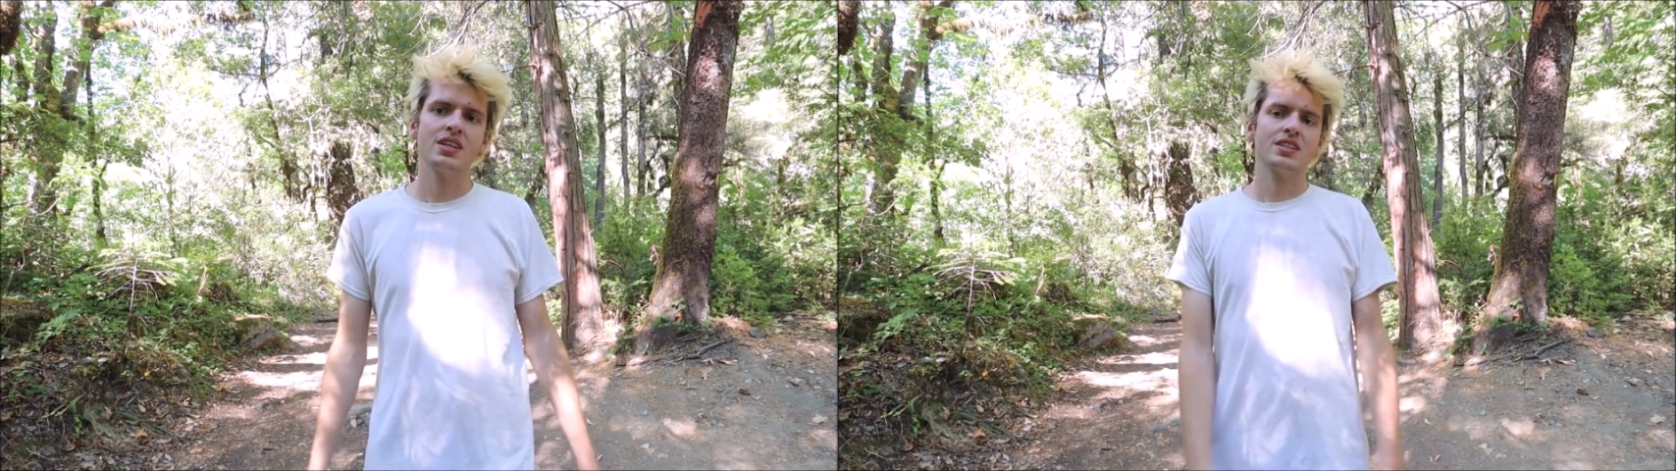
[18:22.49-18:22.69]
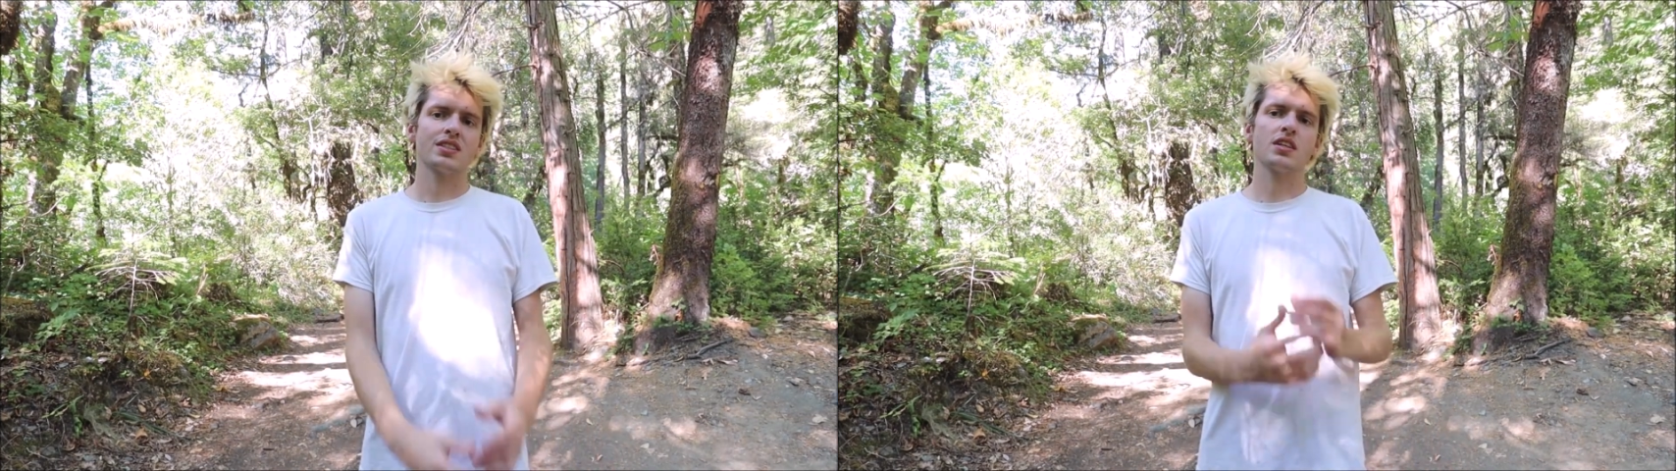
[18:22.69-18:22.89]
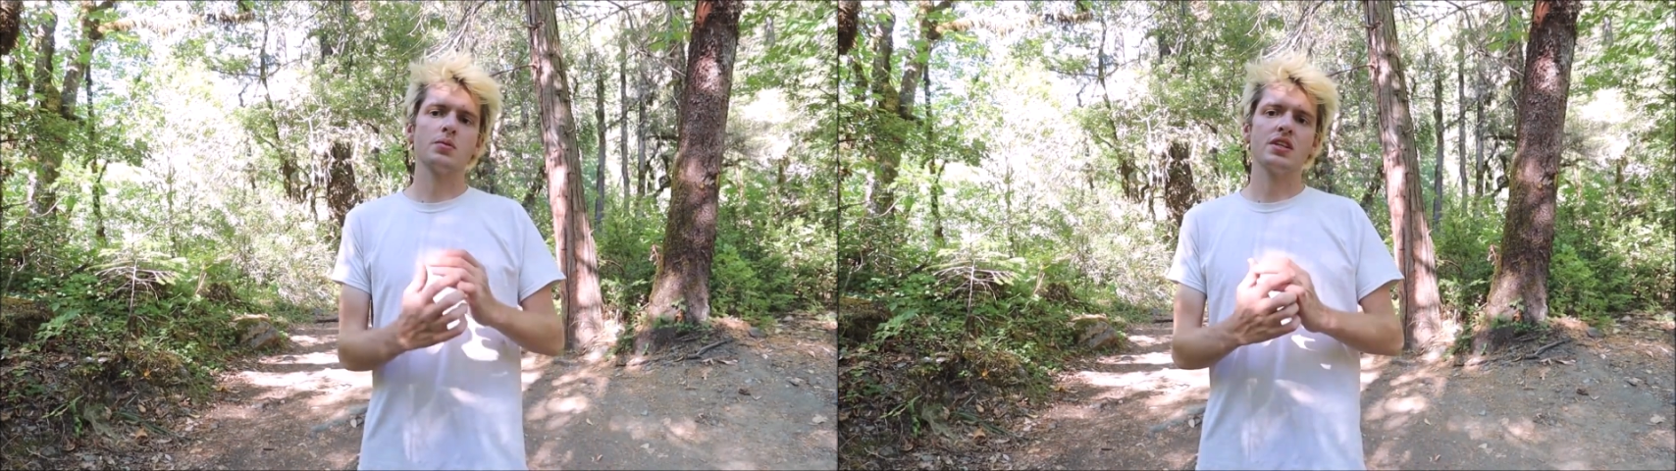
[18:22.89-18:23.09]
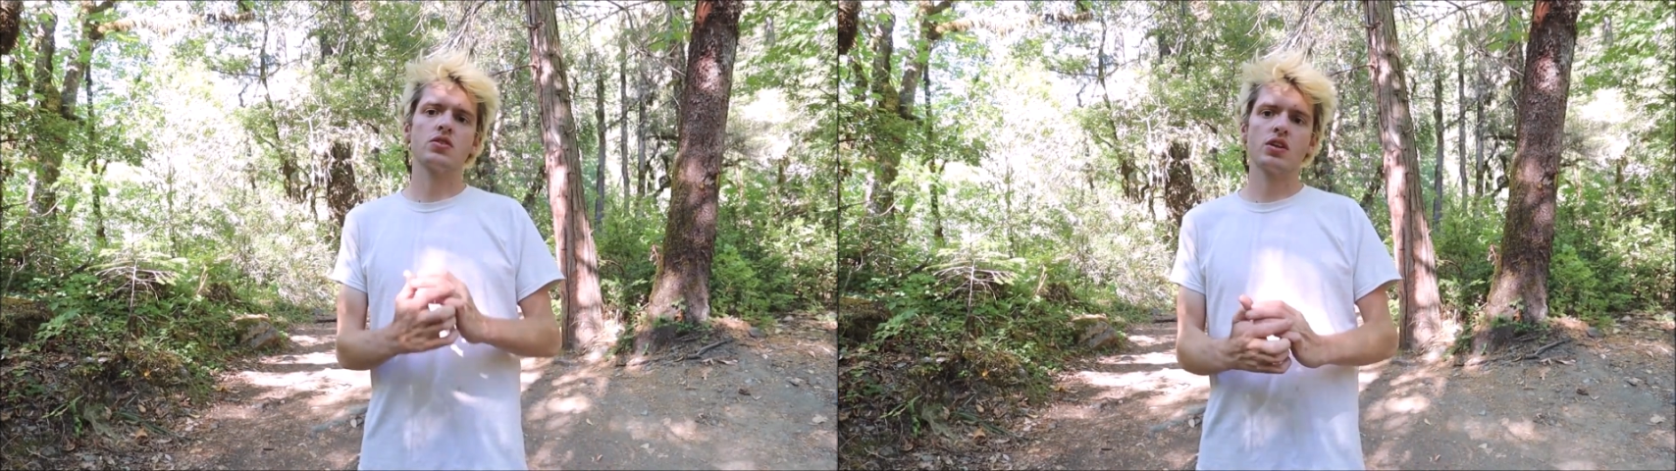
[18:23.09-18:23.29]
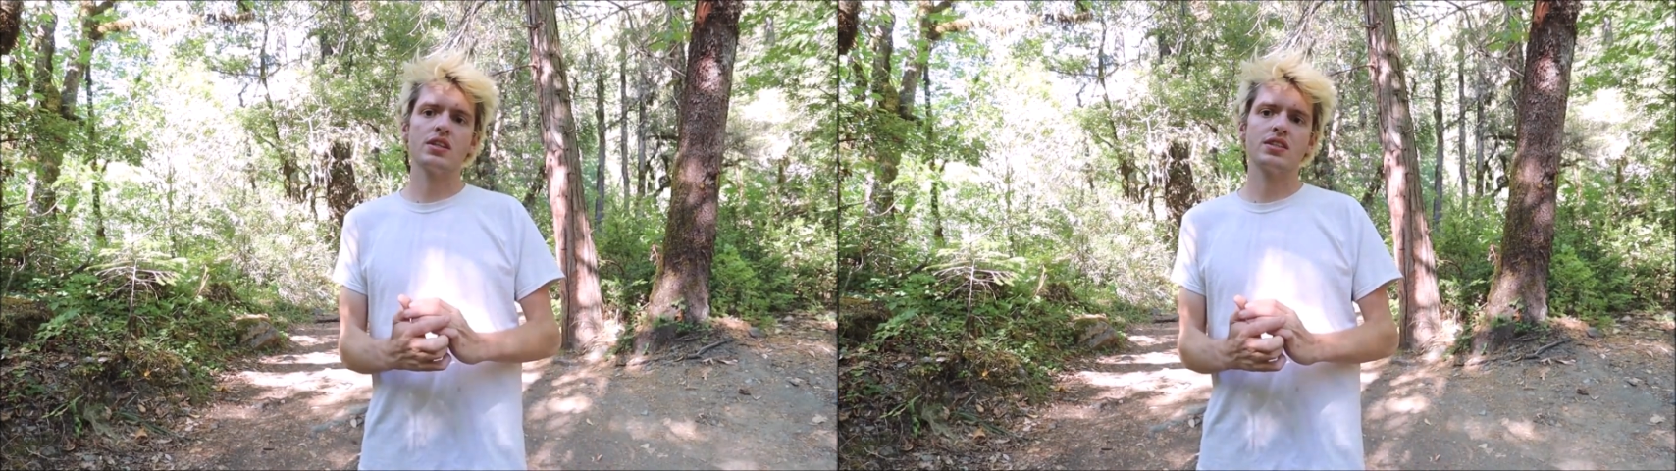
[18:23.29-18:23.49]
It's going to be a
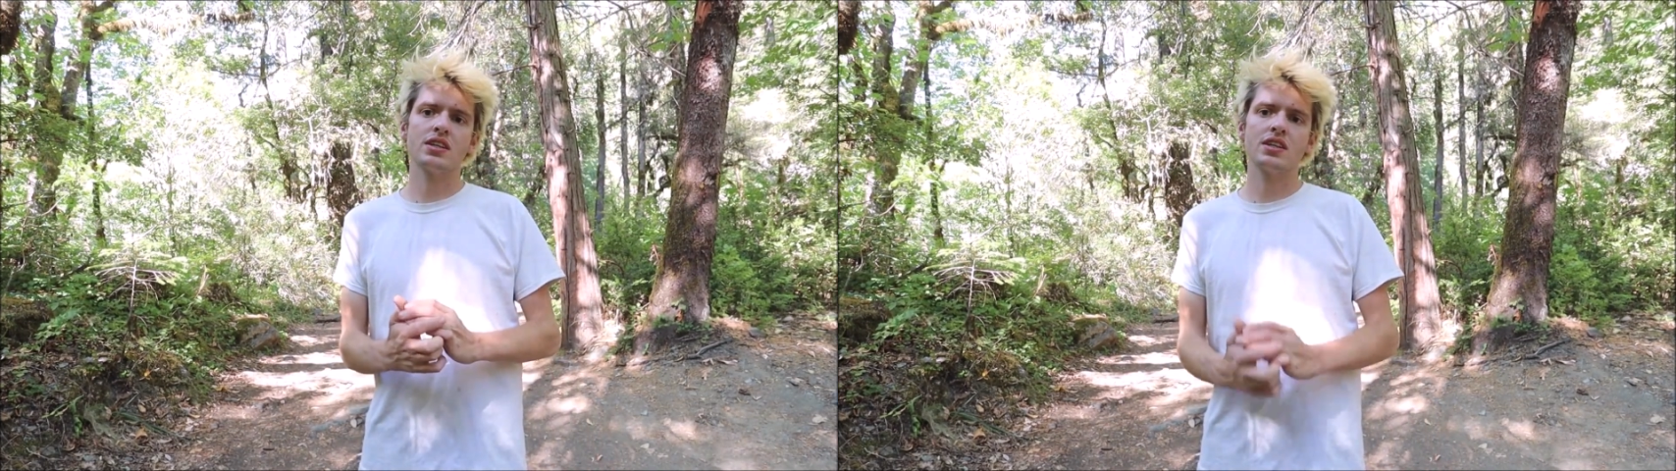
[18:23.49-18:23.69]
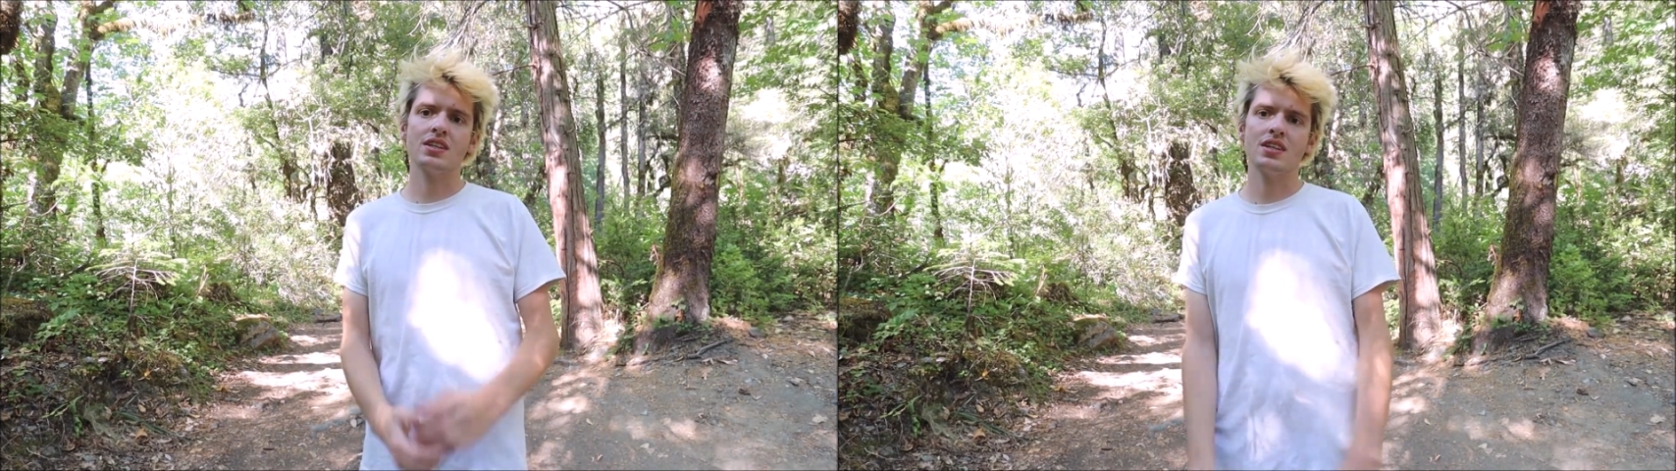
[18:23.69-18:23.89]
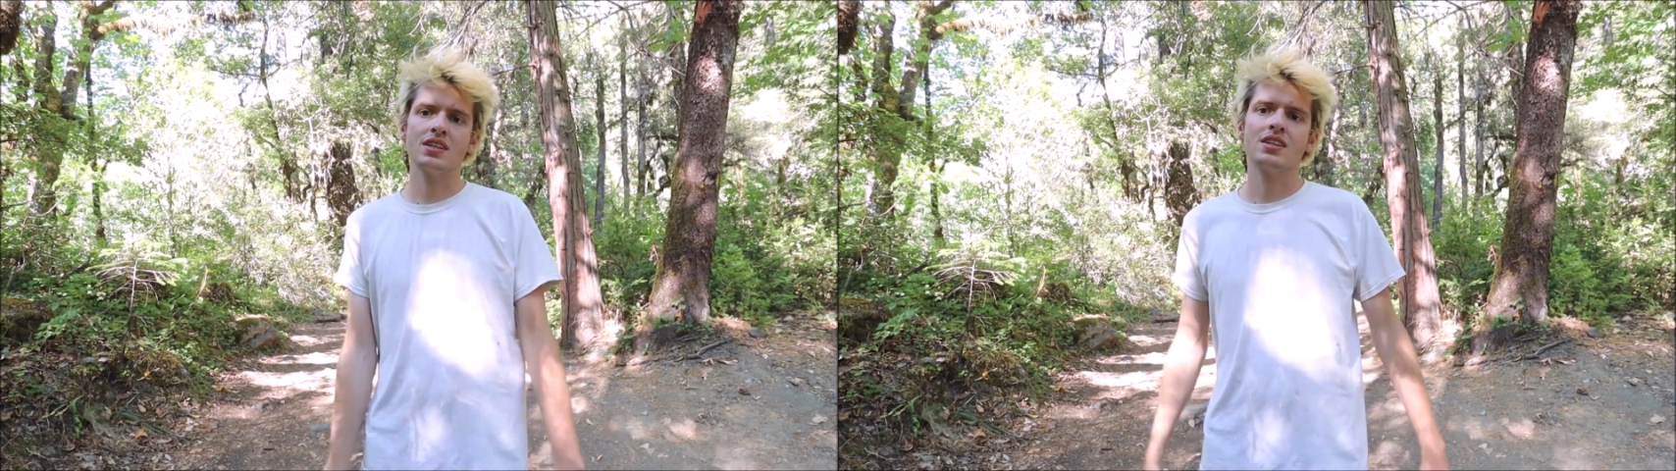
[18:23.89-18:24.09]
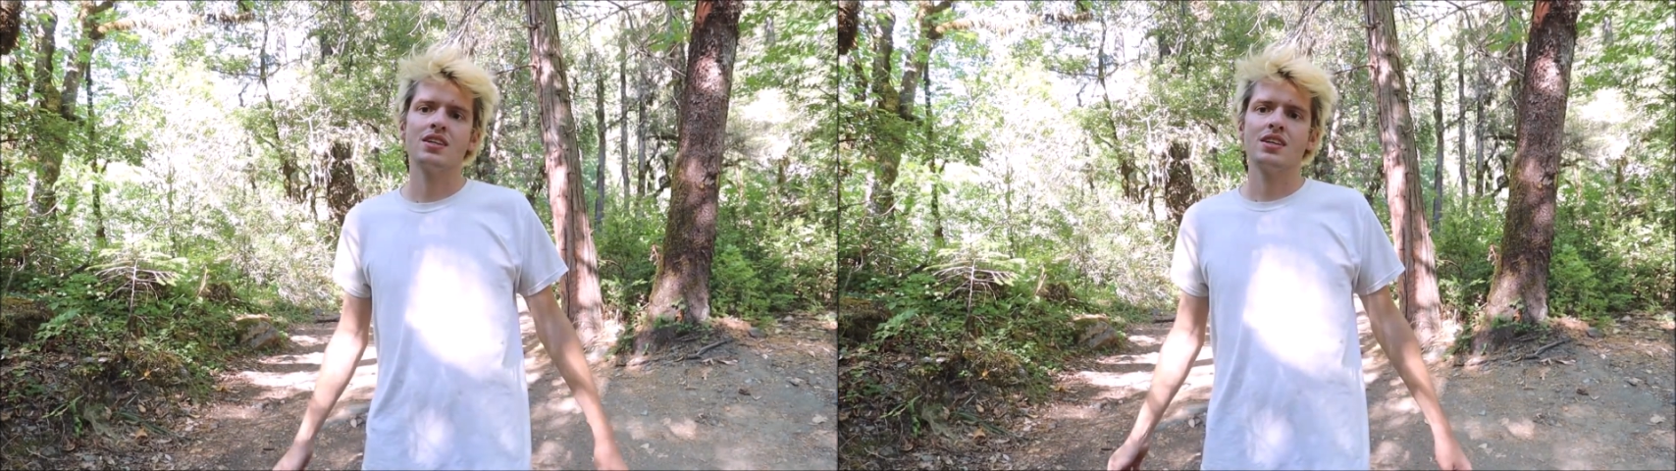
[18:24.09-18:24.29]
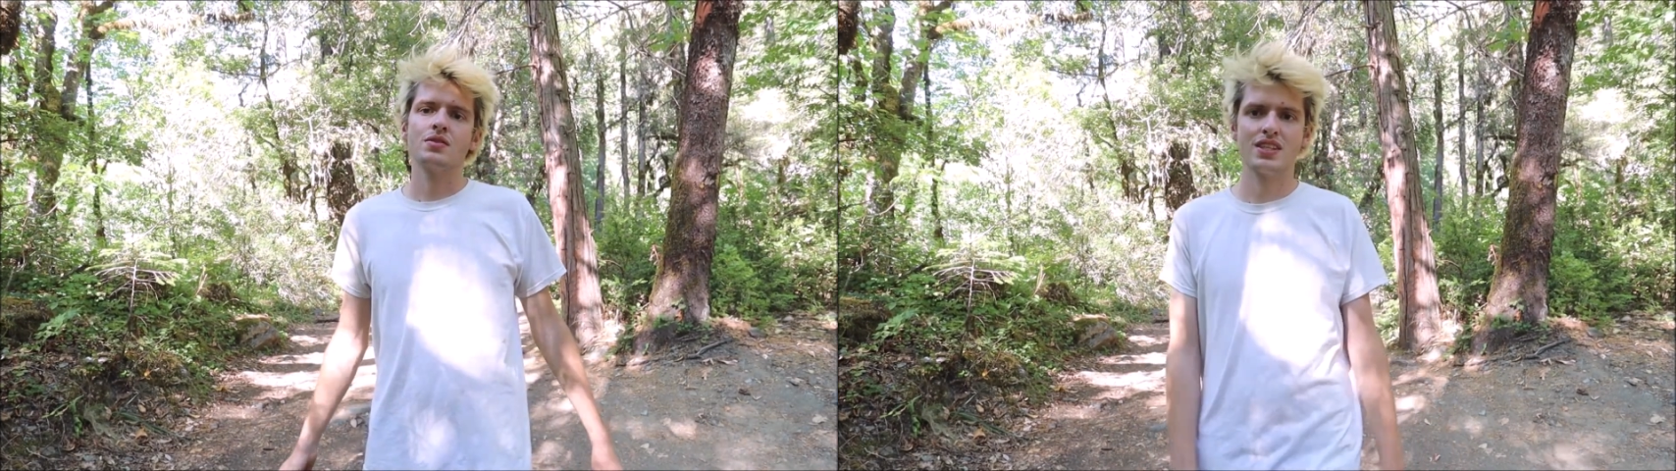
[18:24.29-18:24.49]
great day.
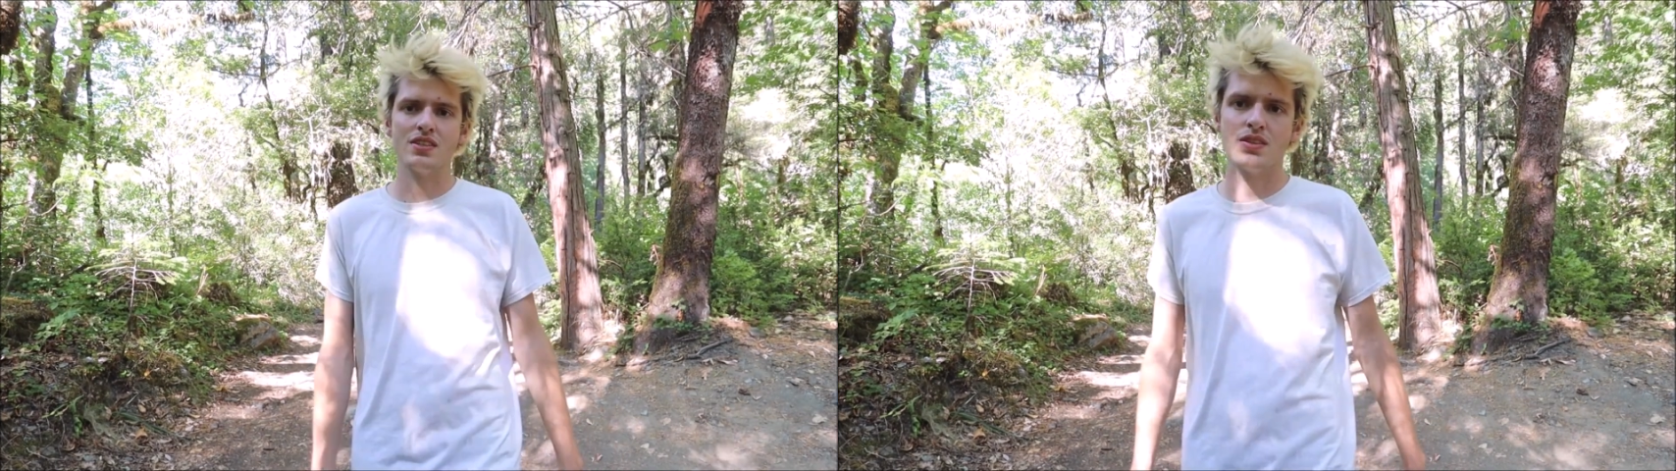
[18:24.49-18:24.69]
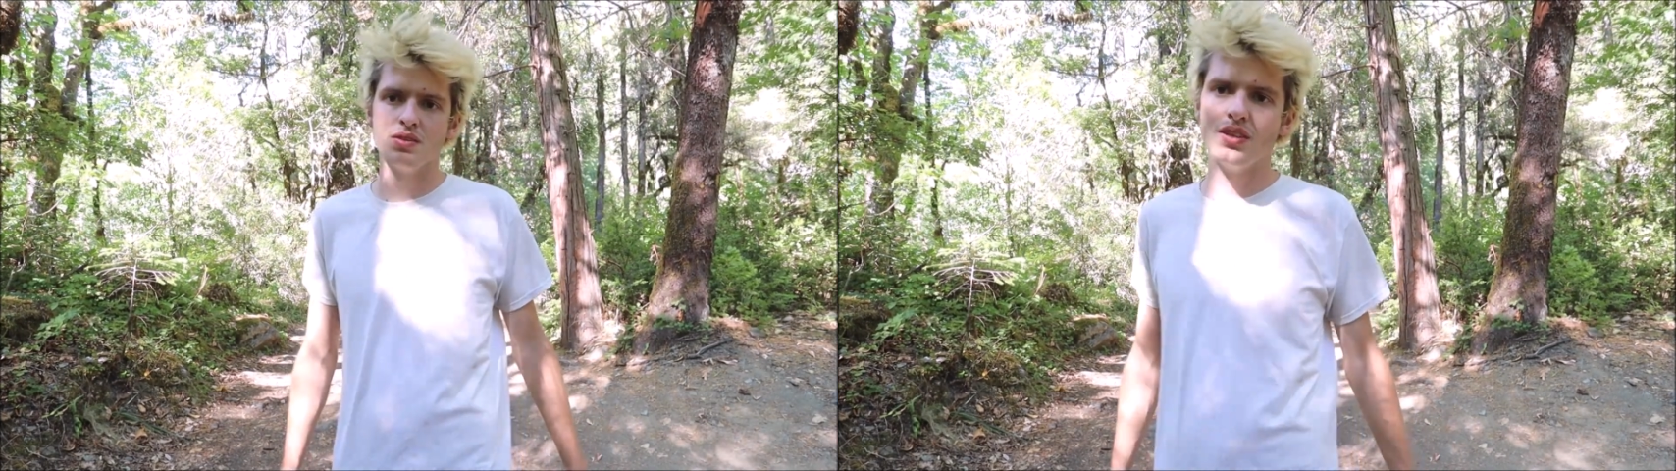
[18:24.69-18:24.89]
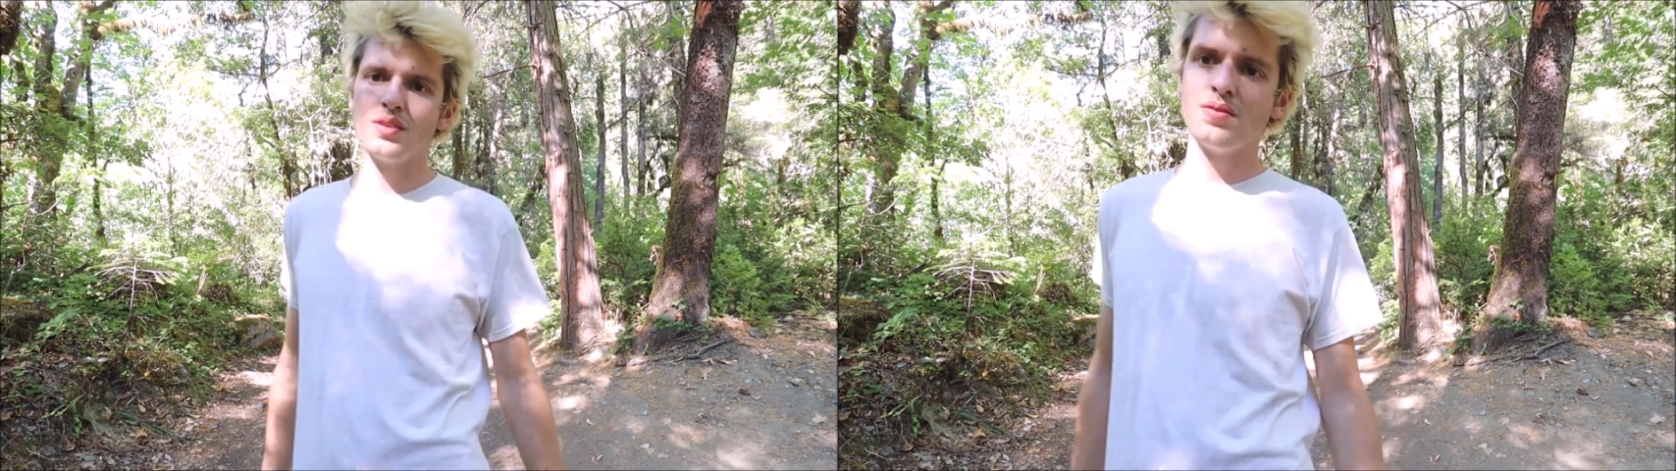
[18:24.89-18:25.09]
Stay tuned.